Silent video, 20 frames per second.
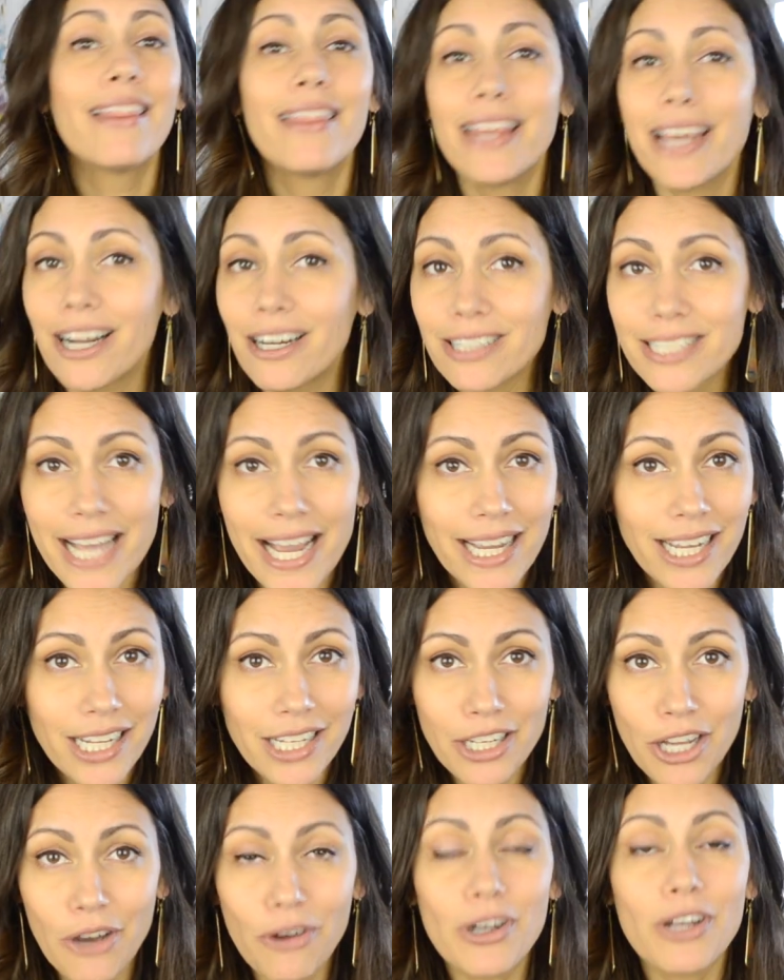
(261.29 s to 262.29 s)
They're
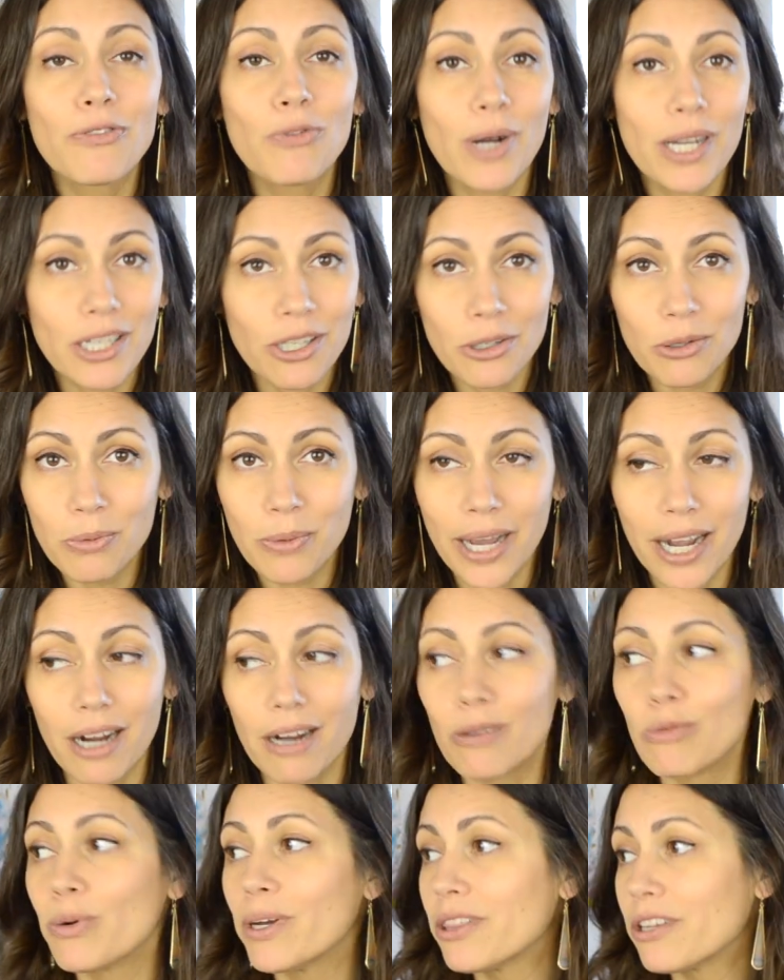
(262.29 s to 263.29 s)
taking note of what you
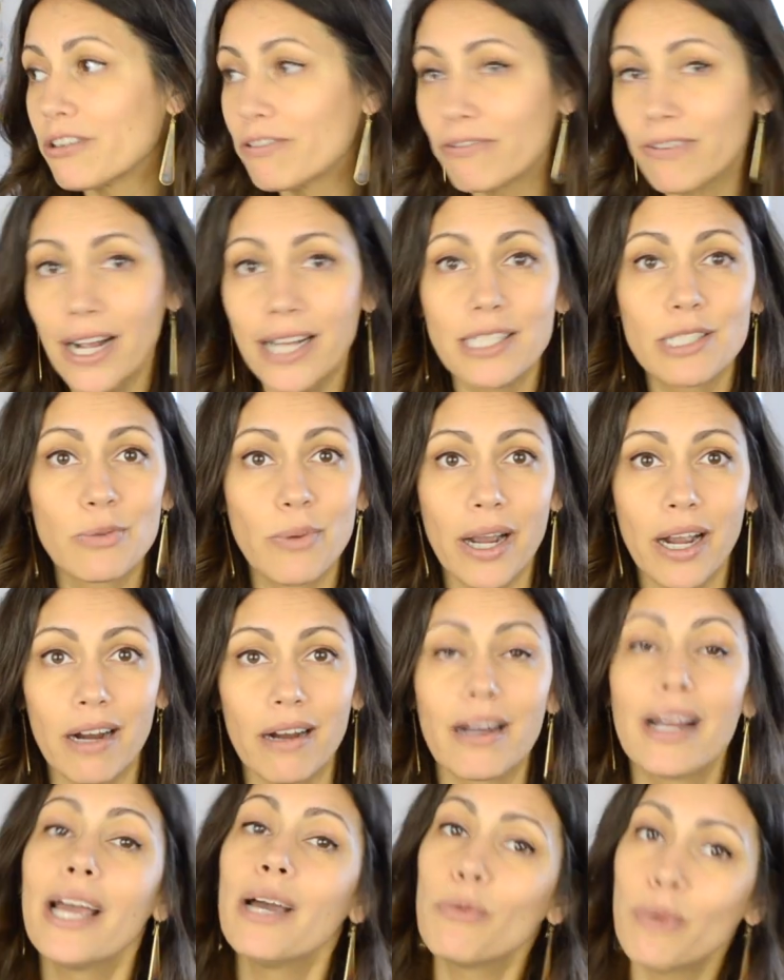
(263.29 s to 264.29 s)
wear, what their friends
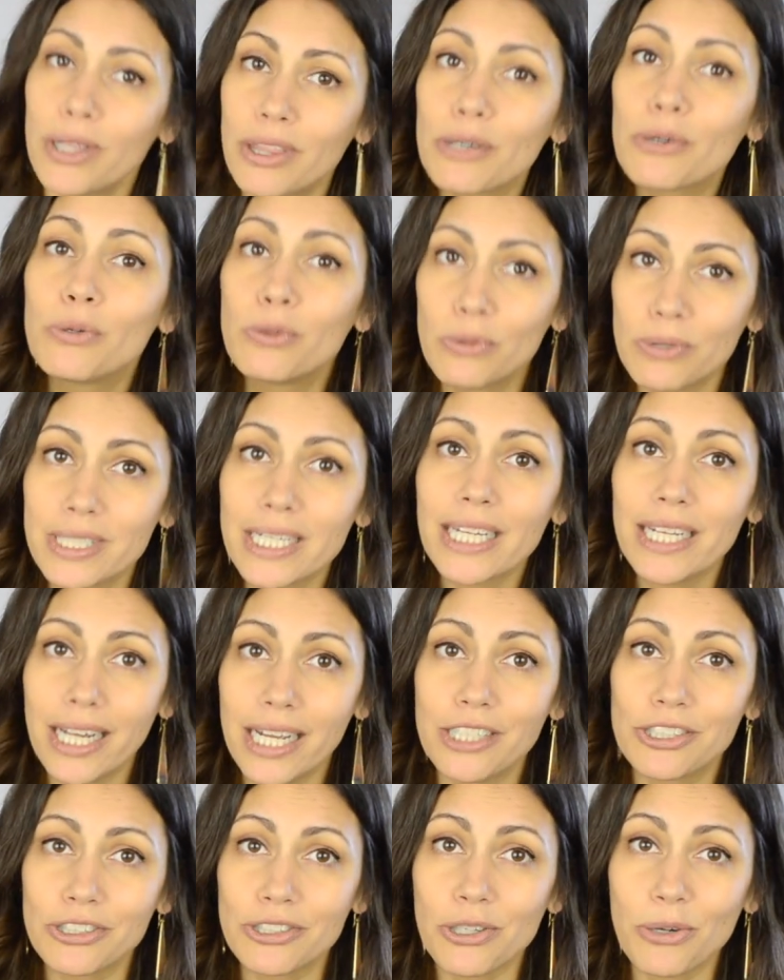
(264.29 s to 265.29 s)
wear, and what the cool
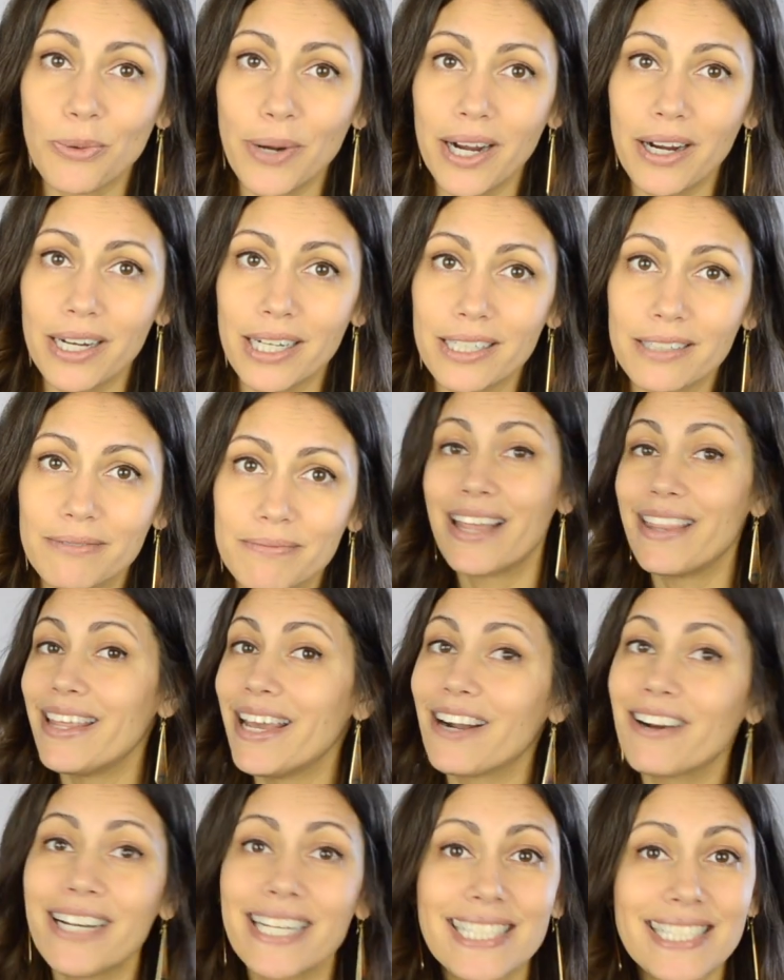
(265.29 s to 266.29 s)
teenagers are wearing.
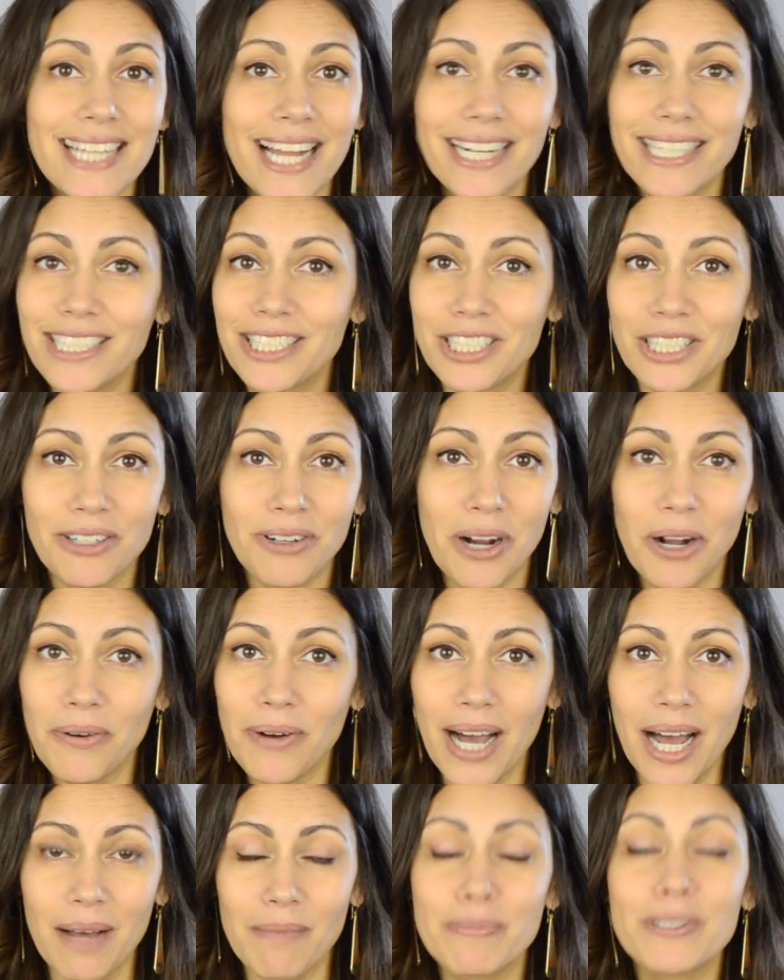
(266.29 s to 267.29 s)
They're excited to grow
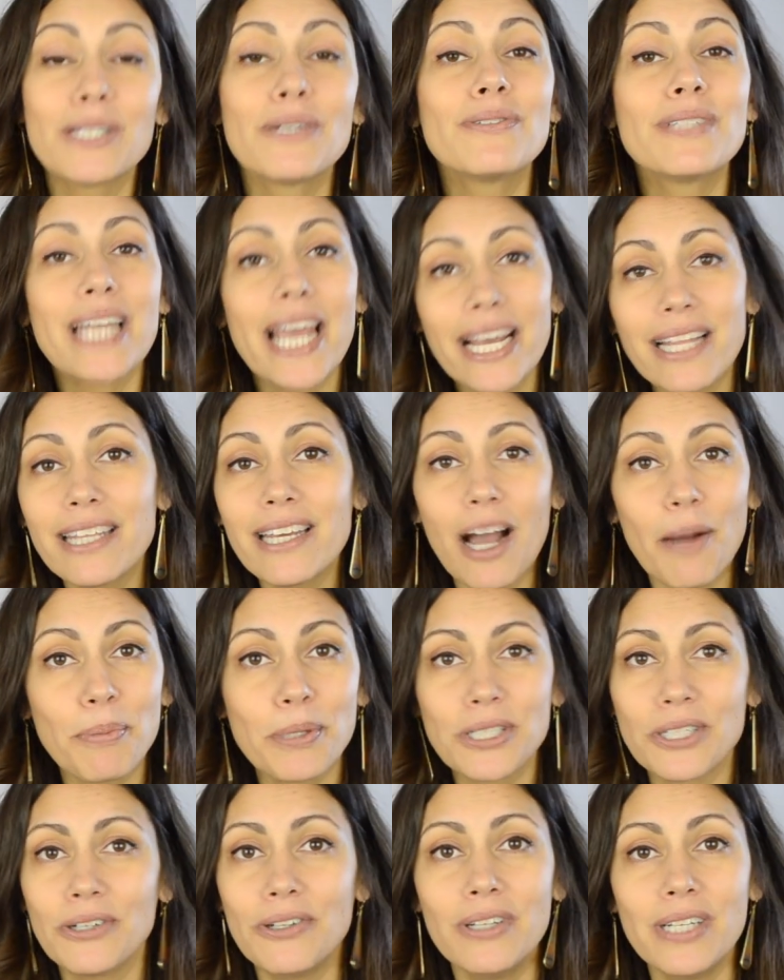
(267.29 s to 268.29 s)
up, so take the
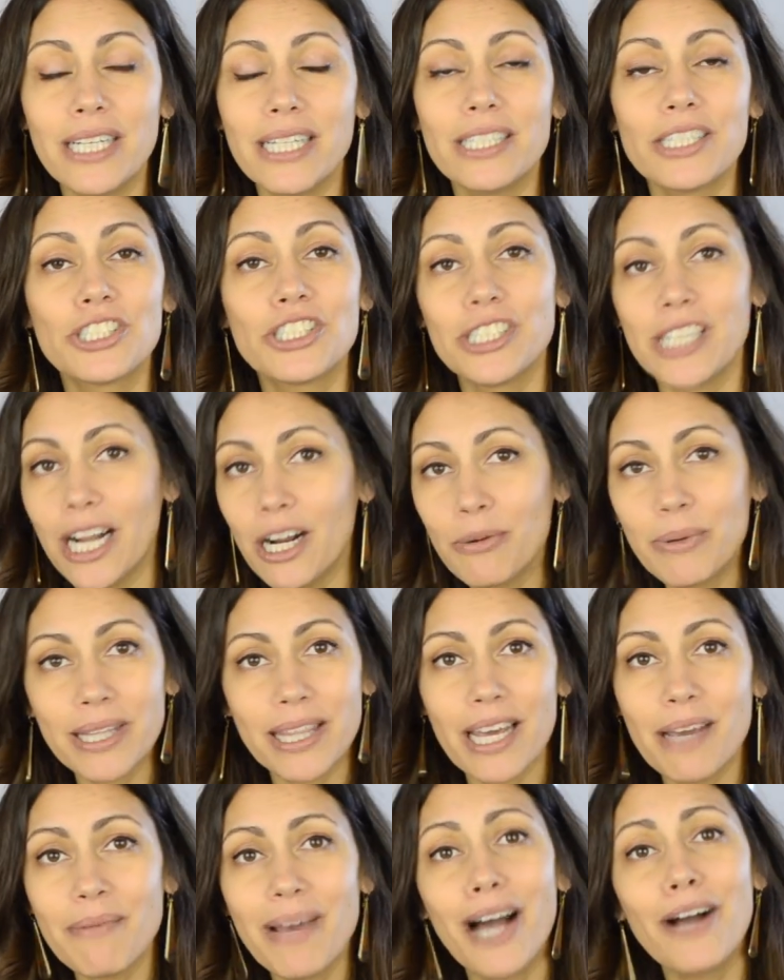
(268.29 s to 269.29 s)
opportunity to share with
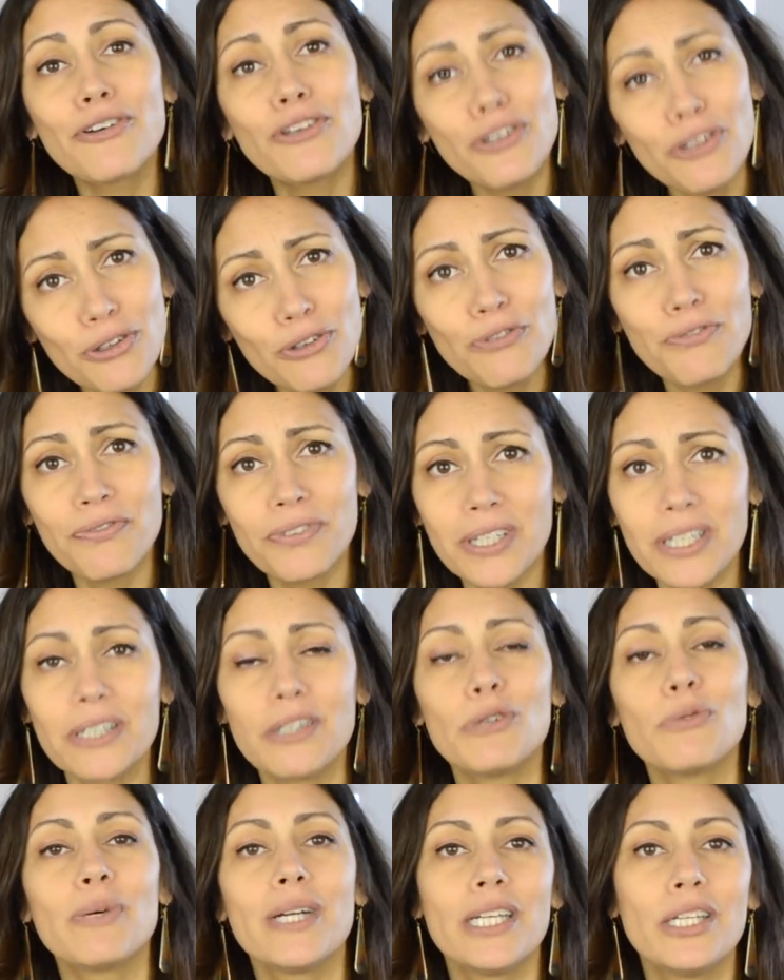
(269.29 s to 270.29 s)
them how you
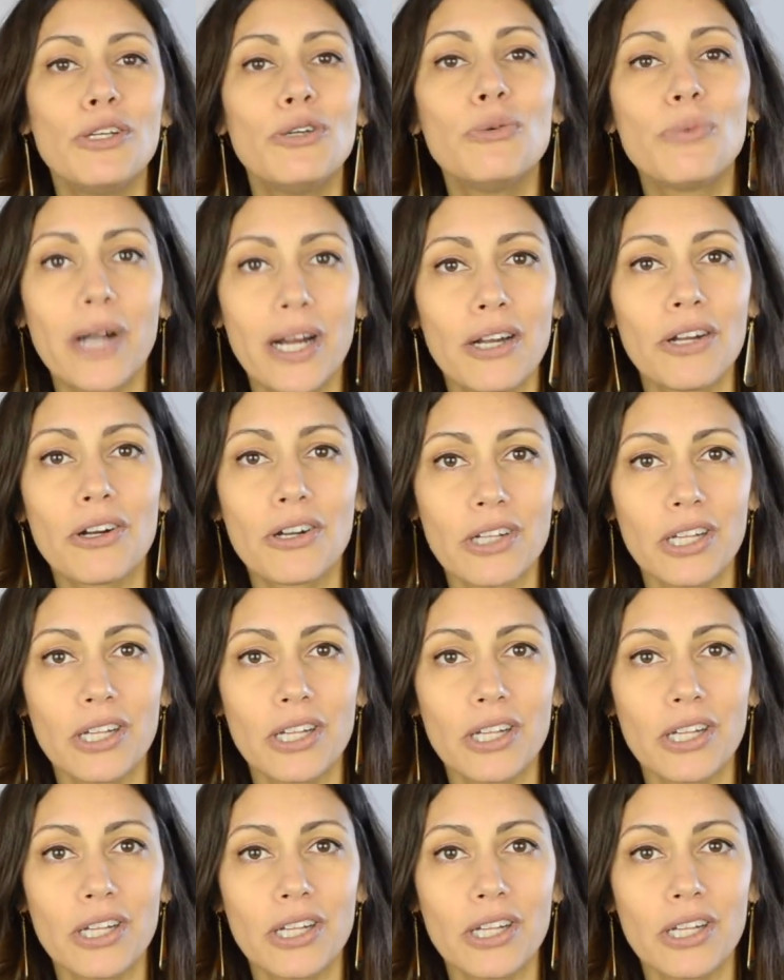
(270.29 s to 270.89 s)
feel when you wear your